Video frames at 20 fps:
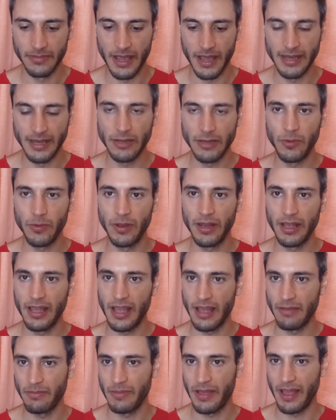and it will
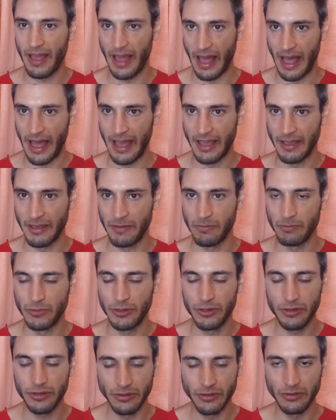come, I'm
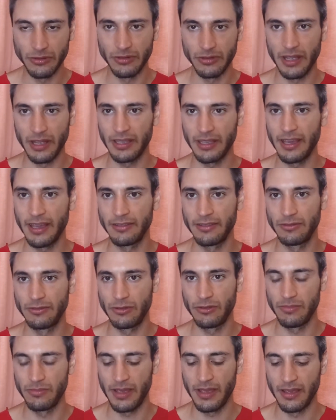sure, again
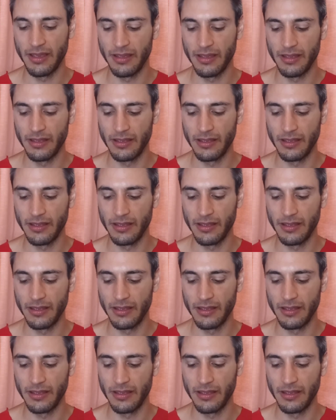to me.